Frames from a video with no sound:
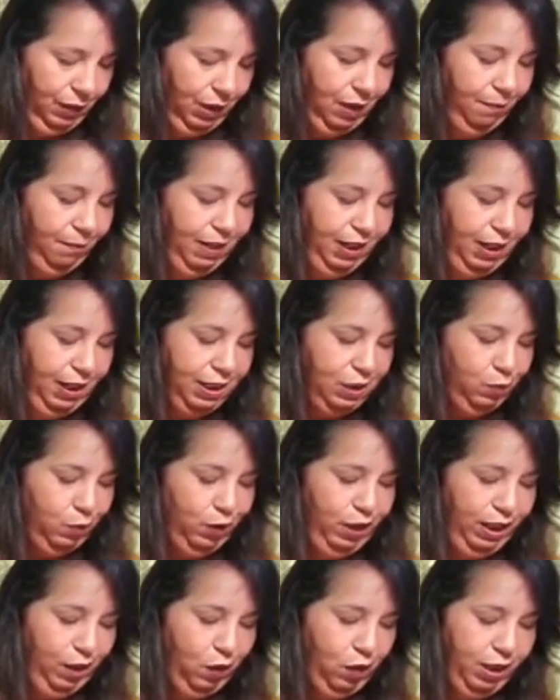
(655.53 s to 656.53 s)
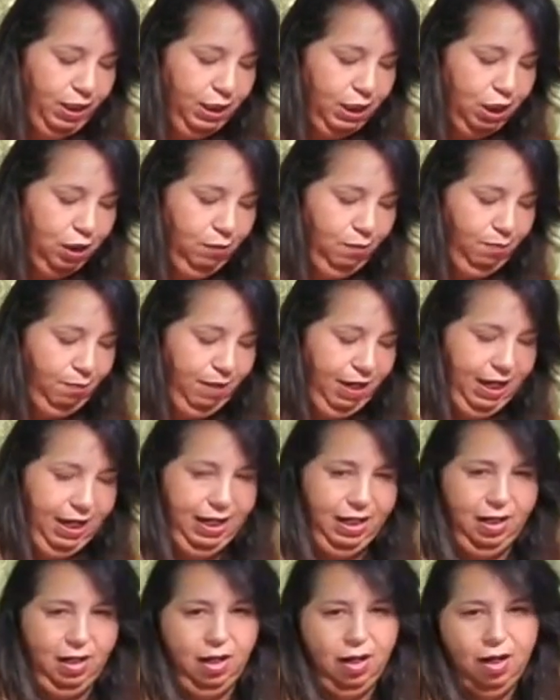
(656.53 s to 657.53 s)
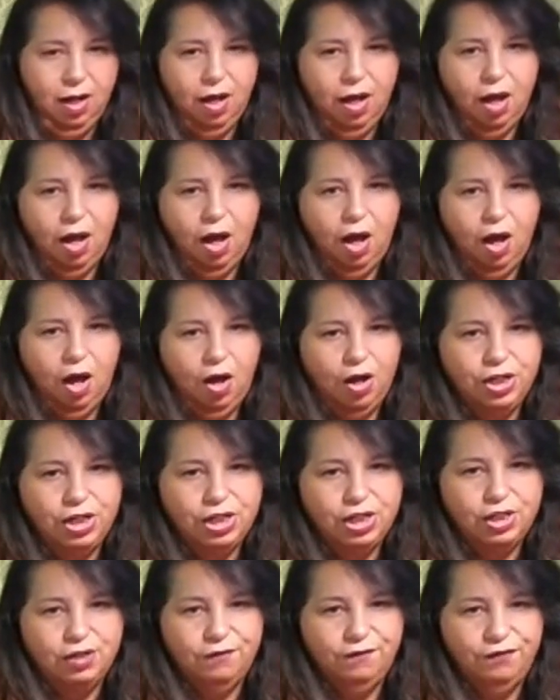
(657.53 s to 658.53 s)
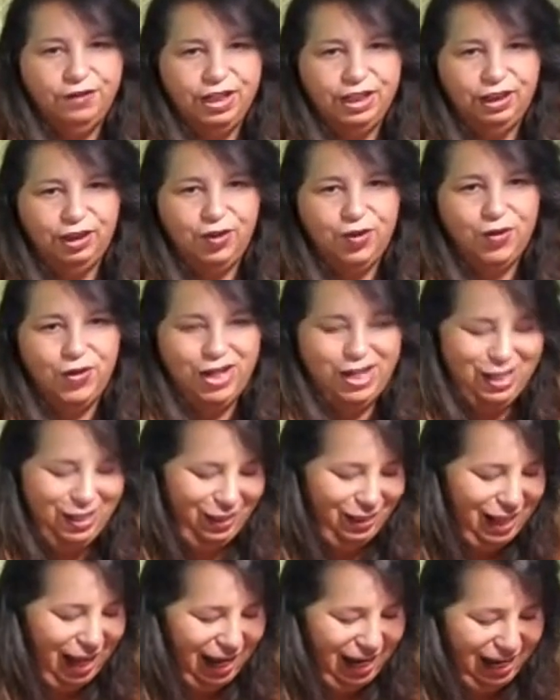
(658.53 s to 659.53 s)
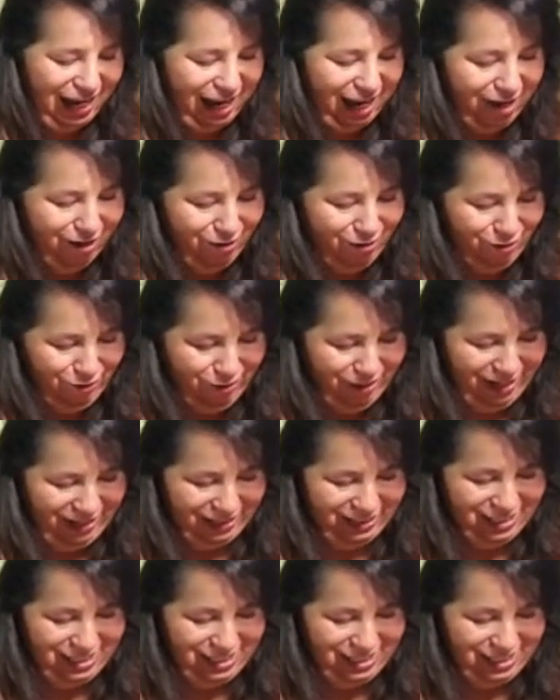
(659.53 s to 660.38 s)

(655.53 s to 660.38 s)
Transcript: Because we're going to make our sofrito italiano next.